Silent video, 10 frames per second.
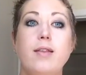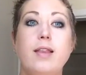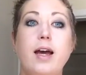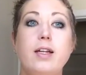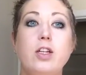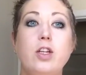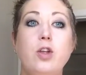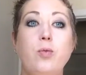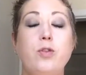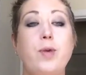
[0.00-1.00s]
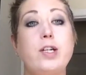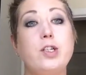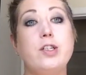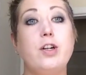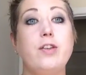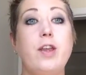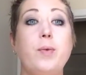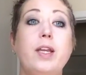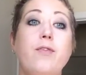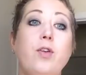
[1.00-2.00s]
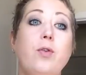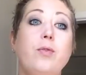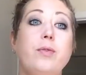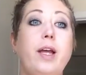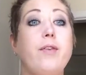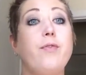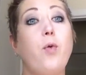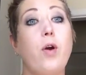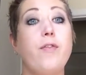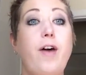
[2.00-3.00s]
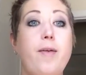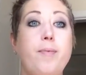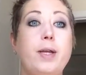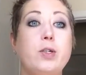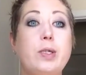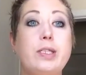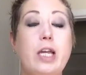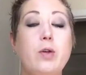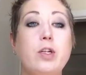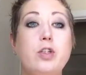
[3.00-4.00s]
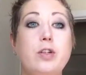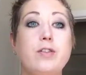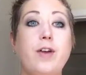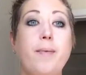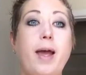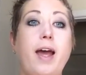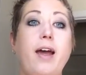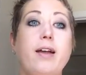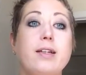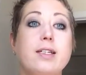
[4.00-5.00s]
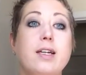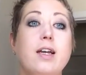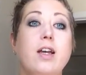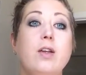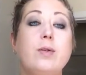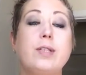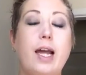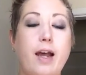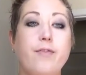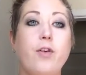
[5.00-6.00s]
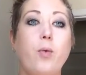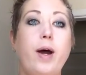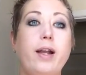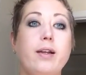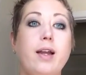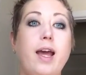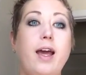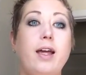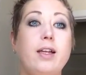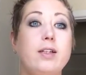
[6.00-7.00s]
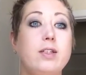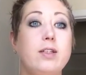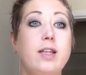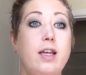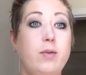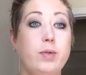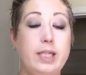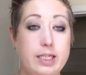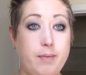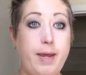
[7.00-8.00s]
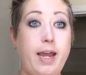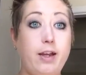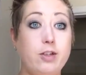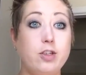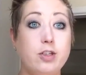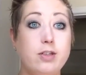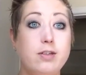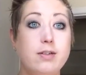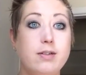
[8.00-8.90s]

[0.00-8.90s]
That you would register, they would give you like 4 or 5 pictures that you could choose from, and you sign up for one, and they release a page